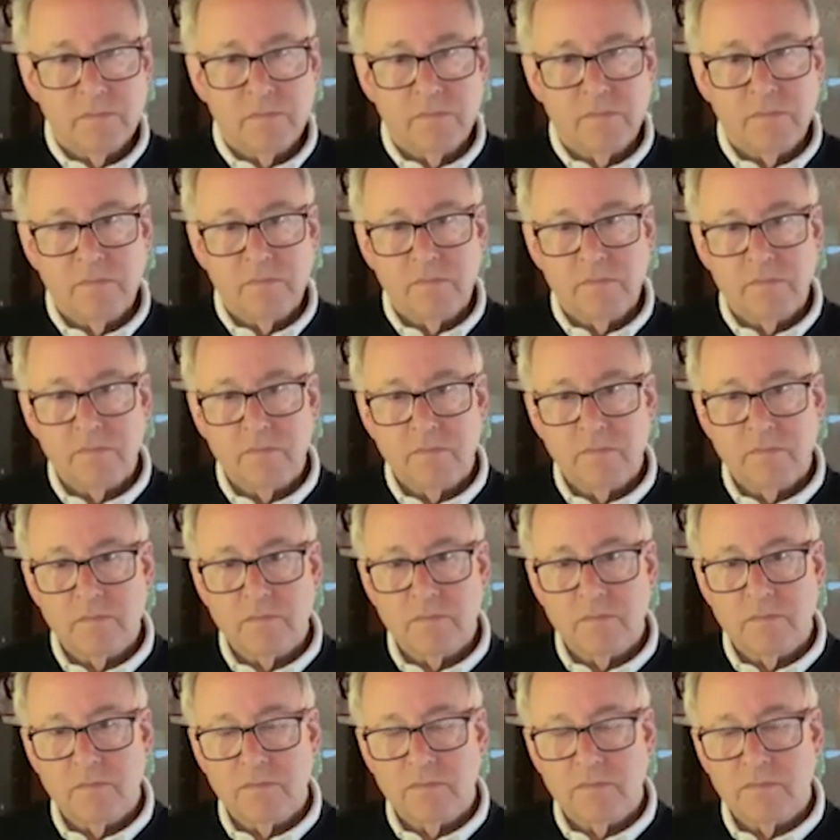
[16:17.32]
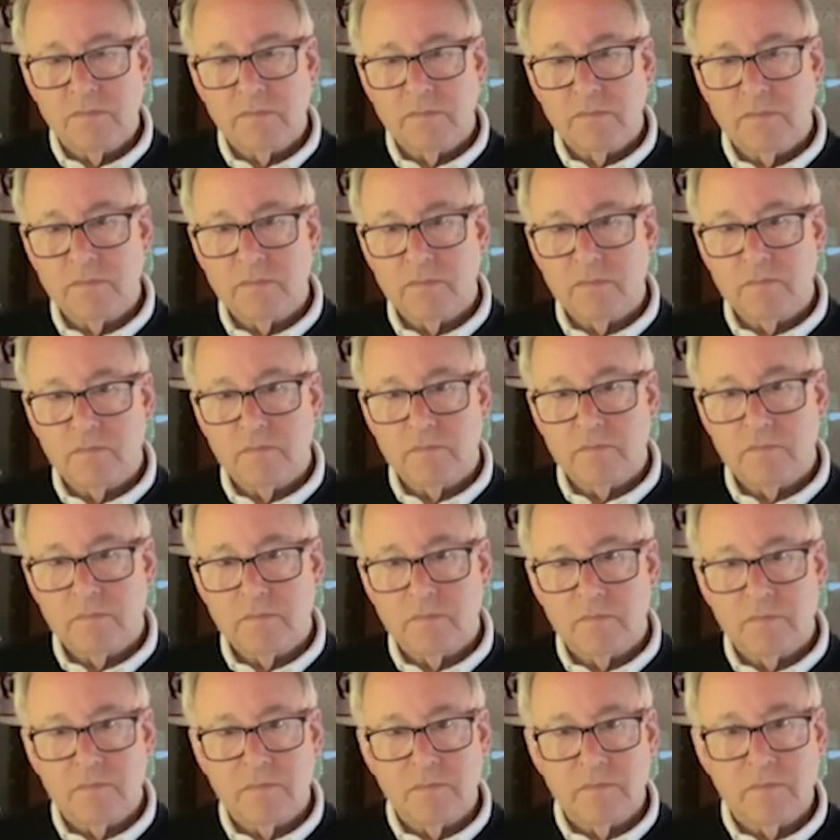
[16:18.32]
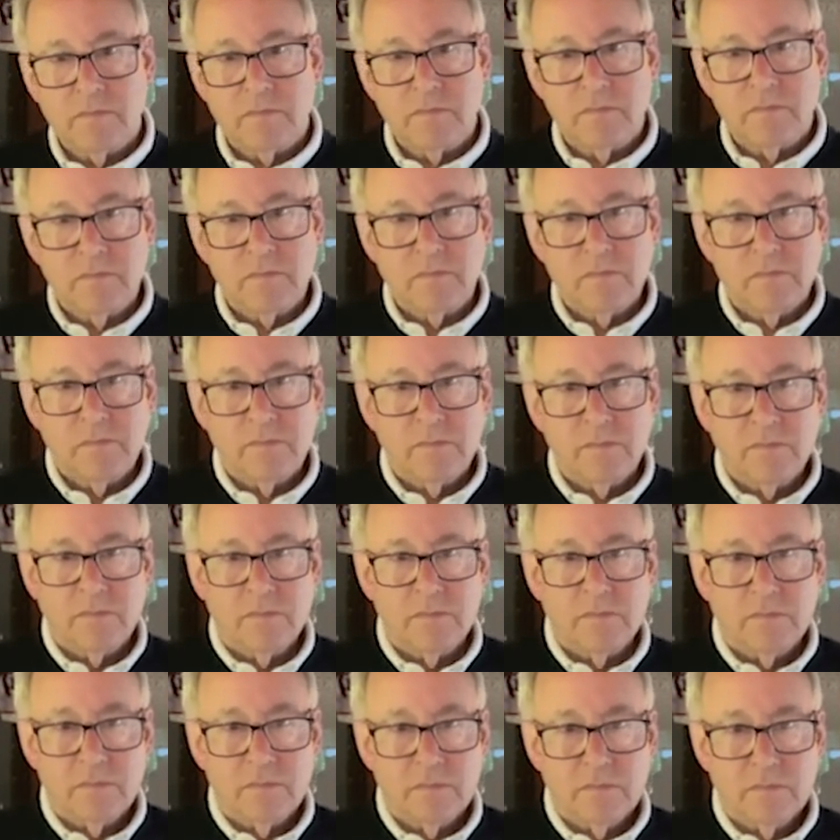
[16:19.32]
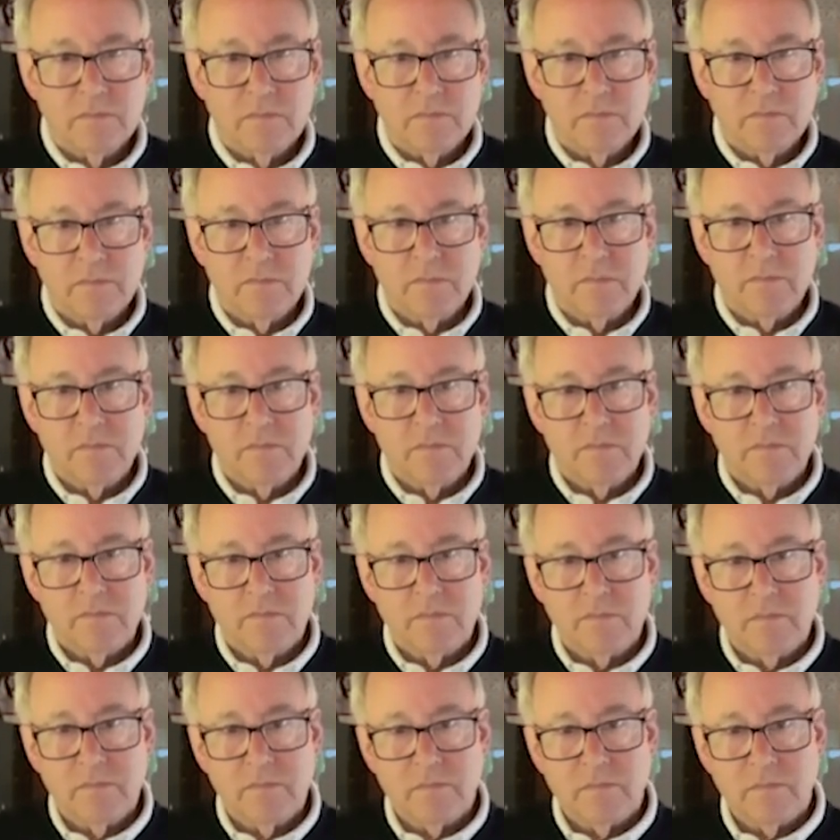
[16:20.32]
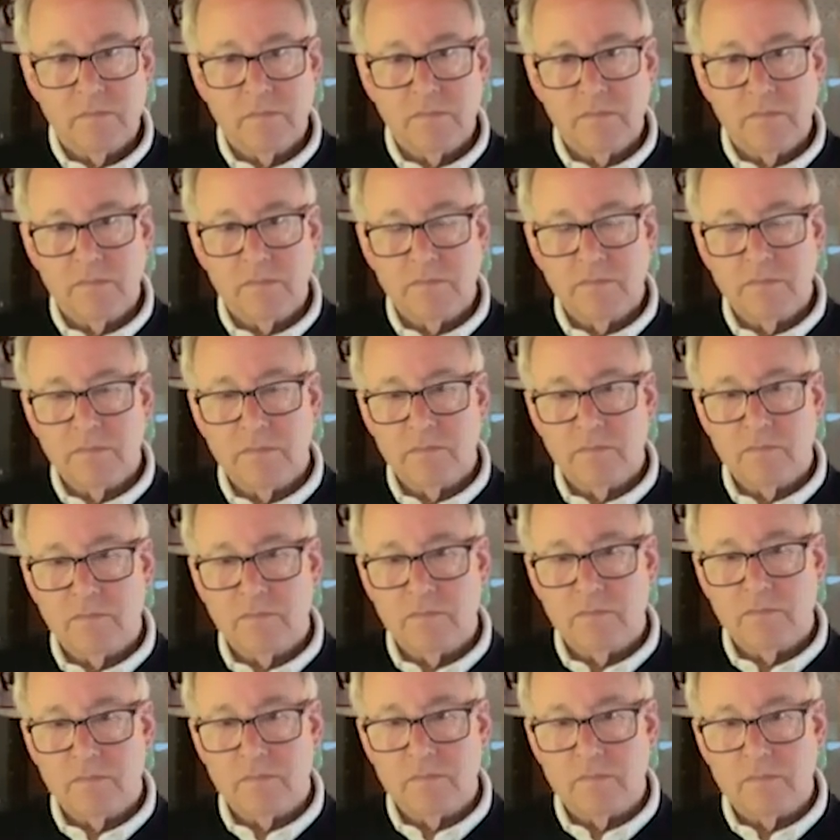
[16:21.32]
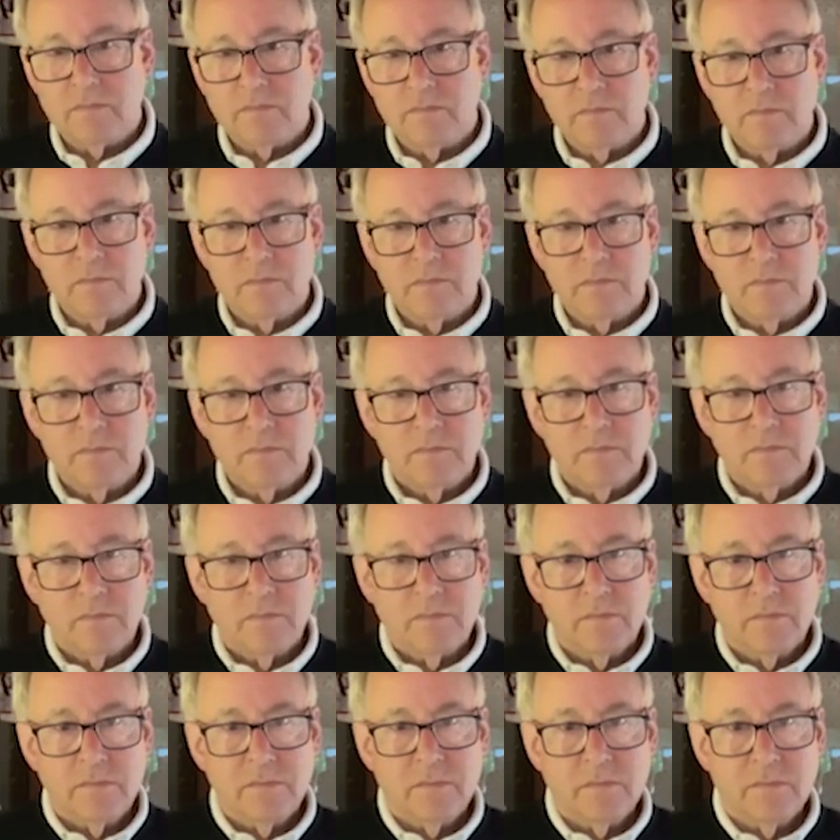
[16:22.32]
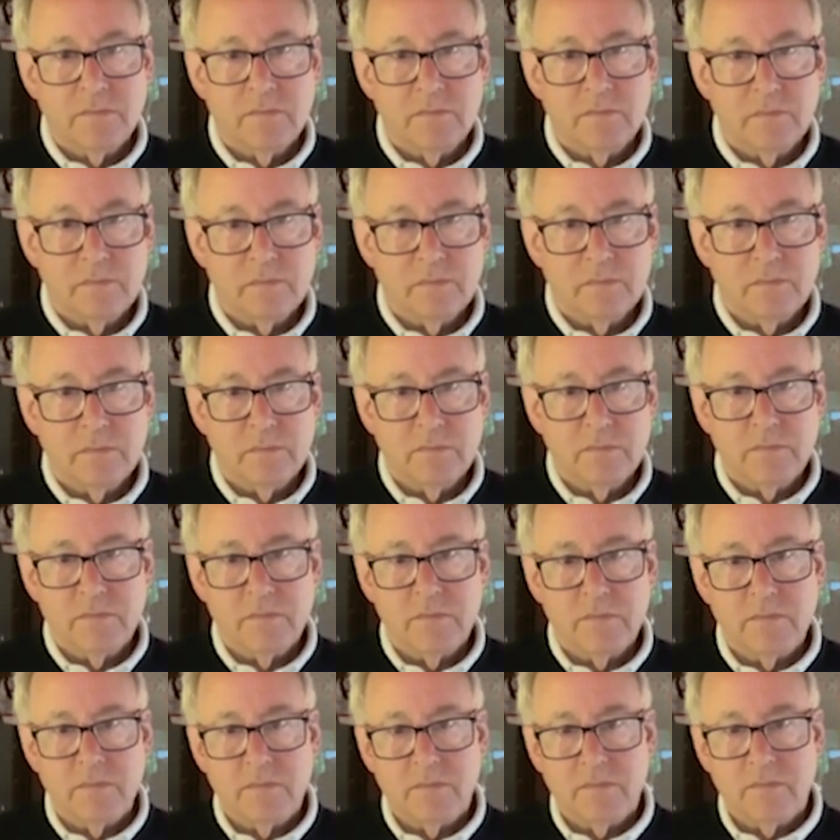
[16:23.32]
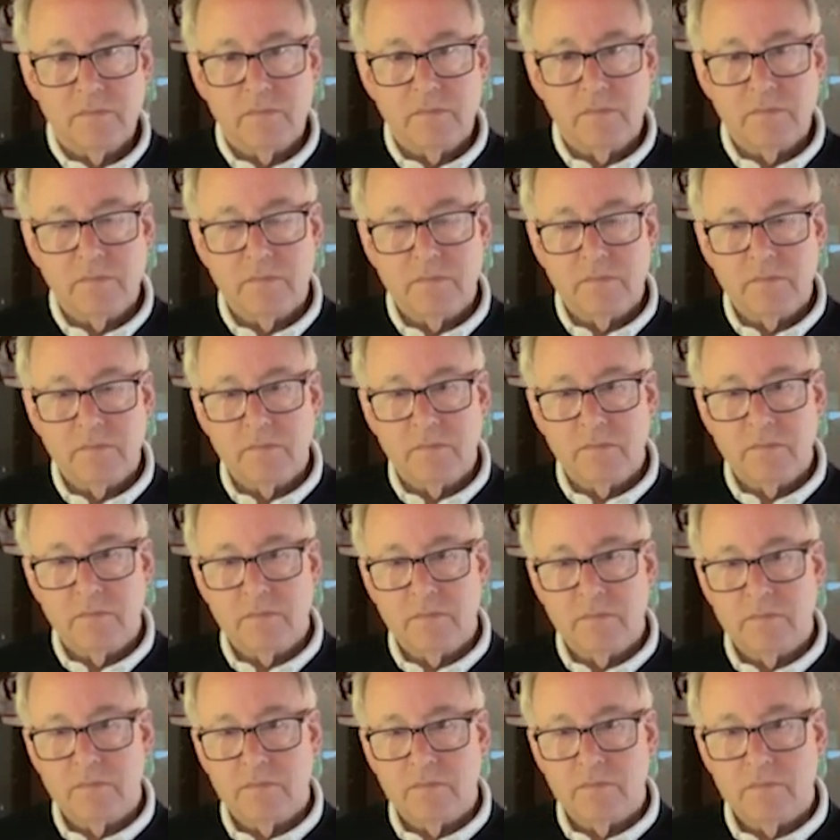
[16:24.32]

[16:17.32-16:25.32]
(not speaking)